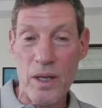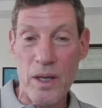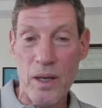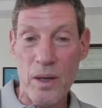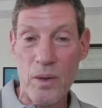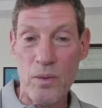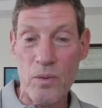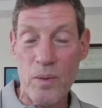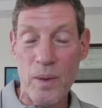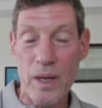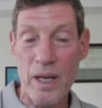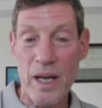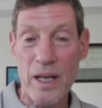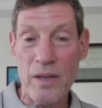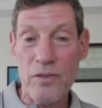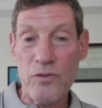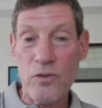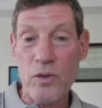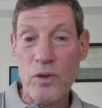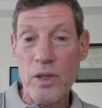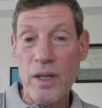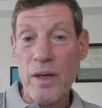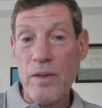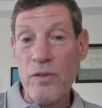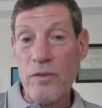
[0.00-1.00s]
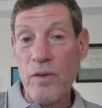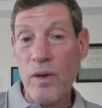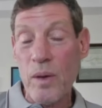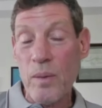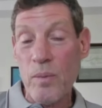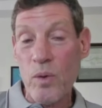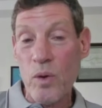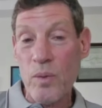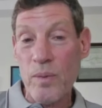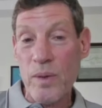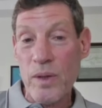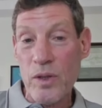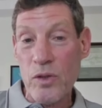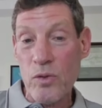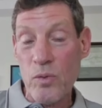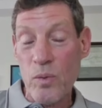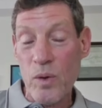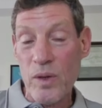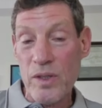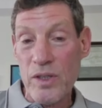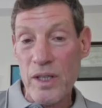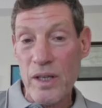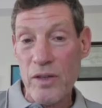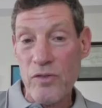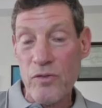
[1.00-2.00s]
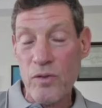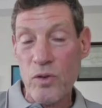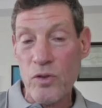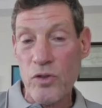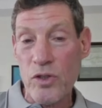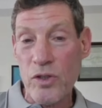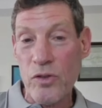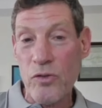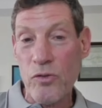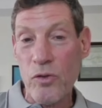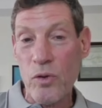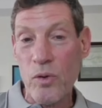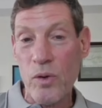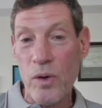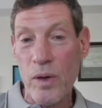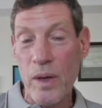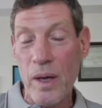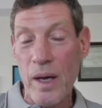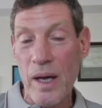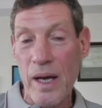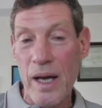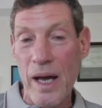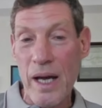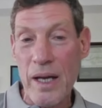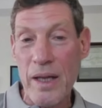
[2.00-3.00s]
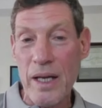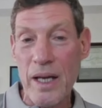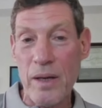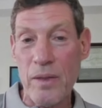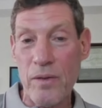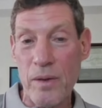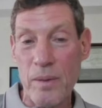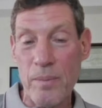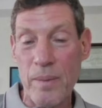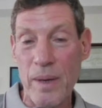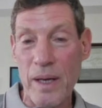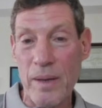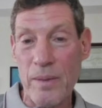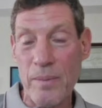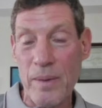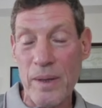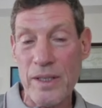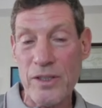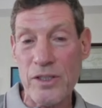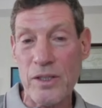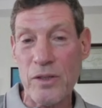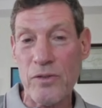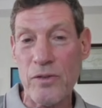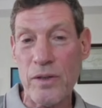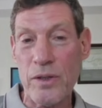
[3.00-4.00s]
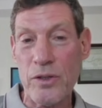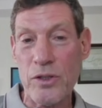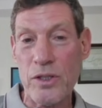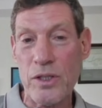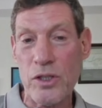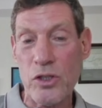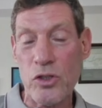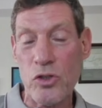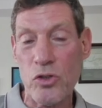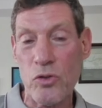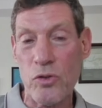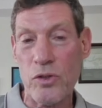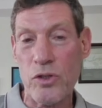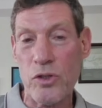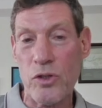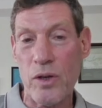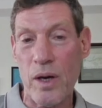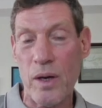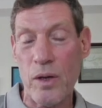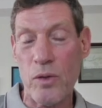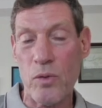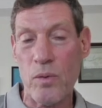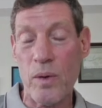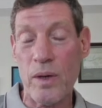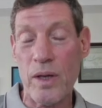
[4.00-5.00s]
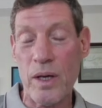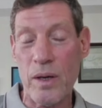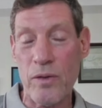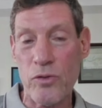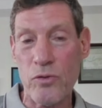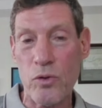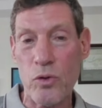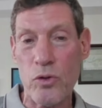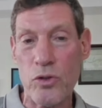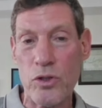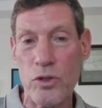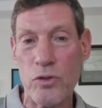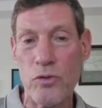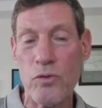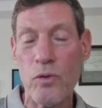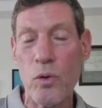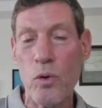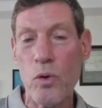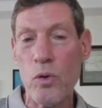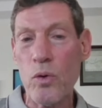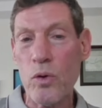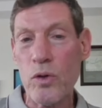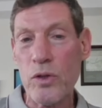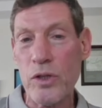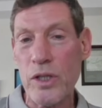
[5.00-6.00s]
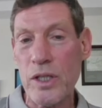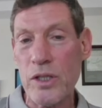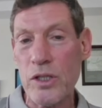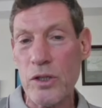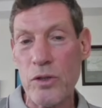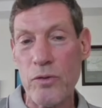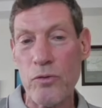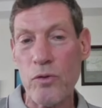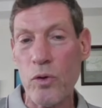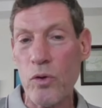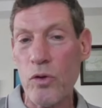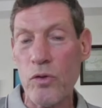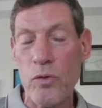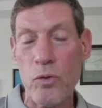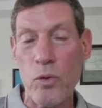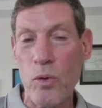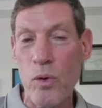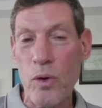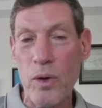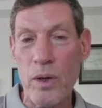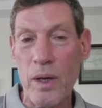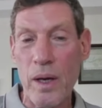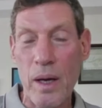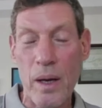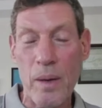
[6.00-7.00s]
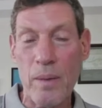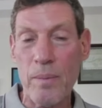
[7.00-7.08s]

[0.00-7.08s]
when I forget for a moment what I voted for, and I remind myself that the issue is not what I voted for or didn't vote for,